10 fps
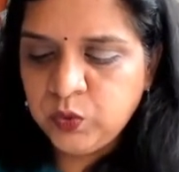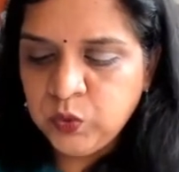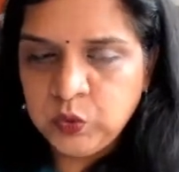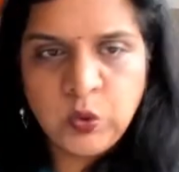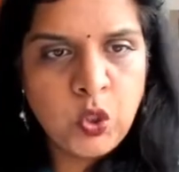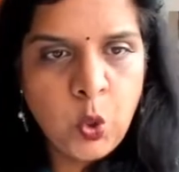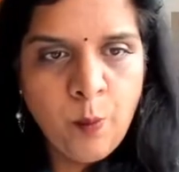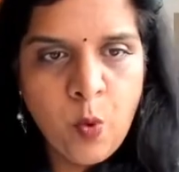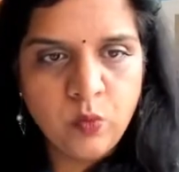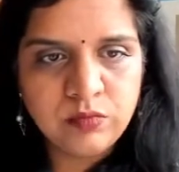Ooh,
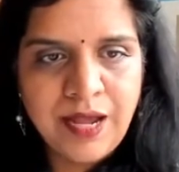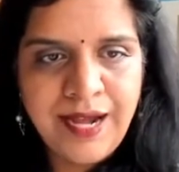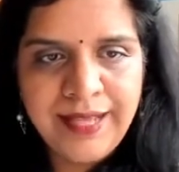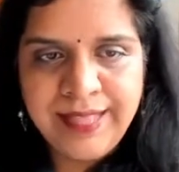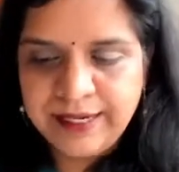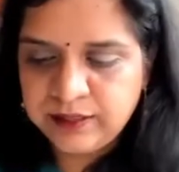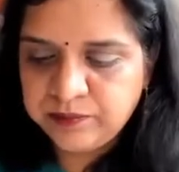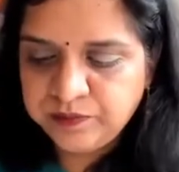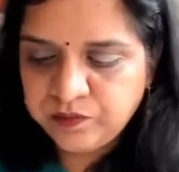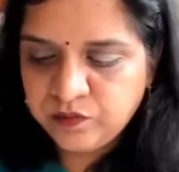Koromo. I like
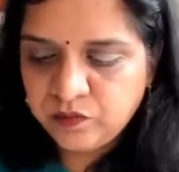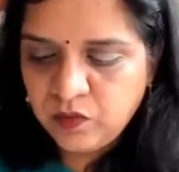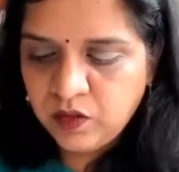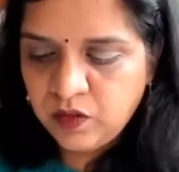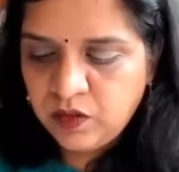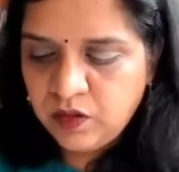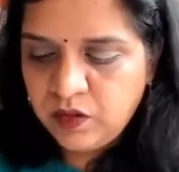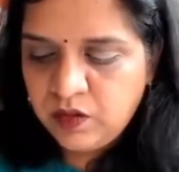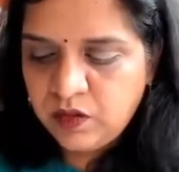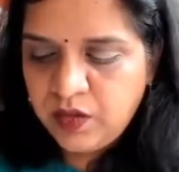that.
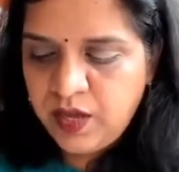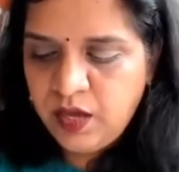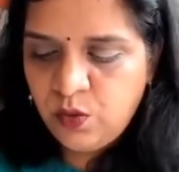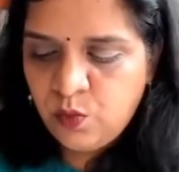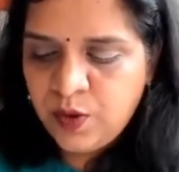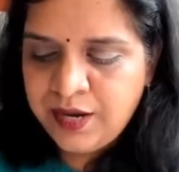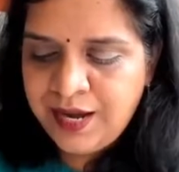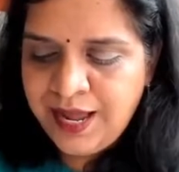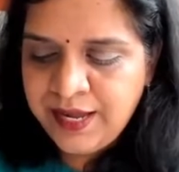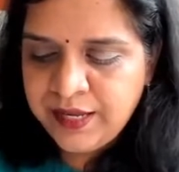Okay,
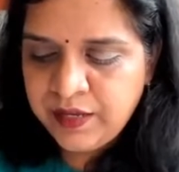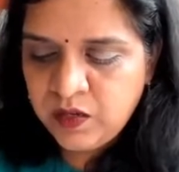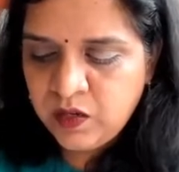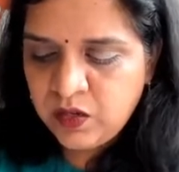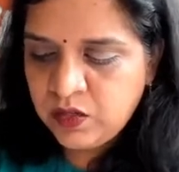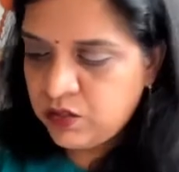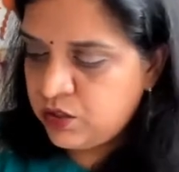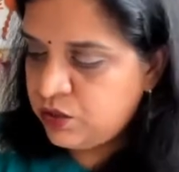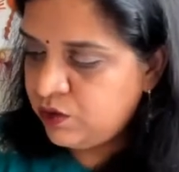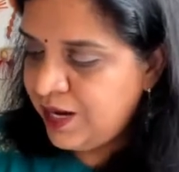1 leg,
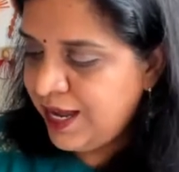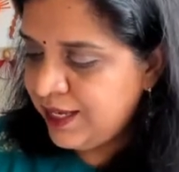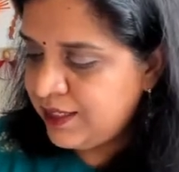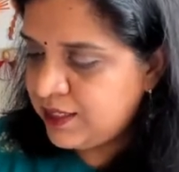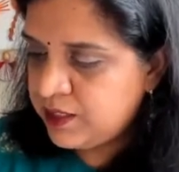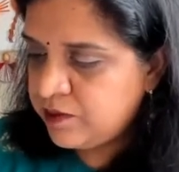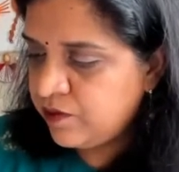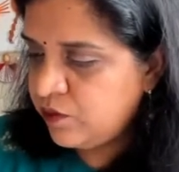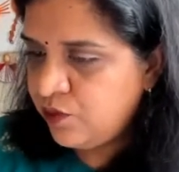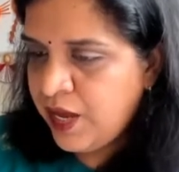2 legs.
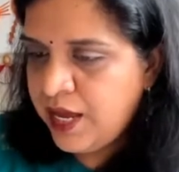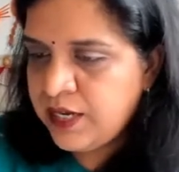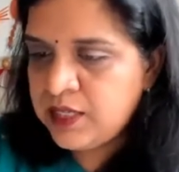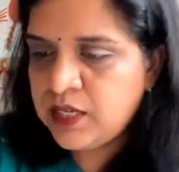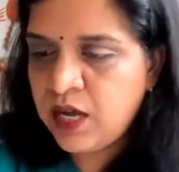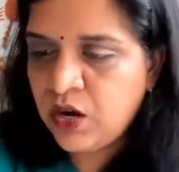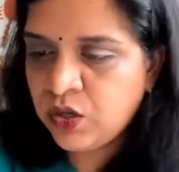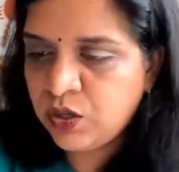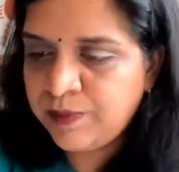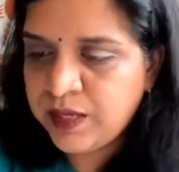Where is our
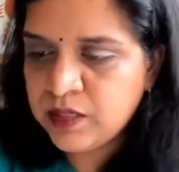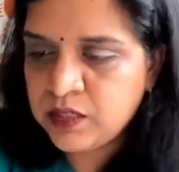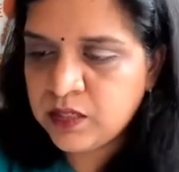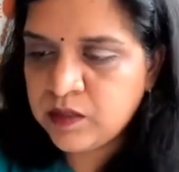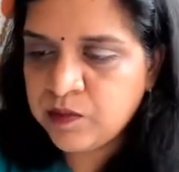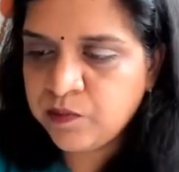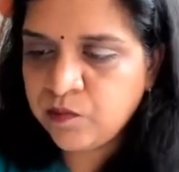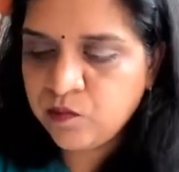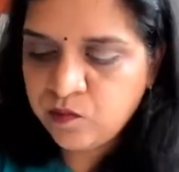octopus?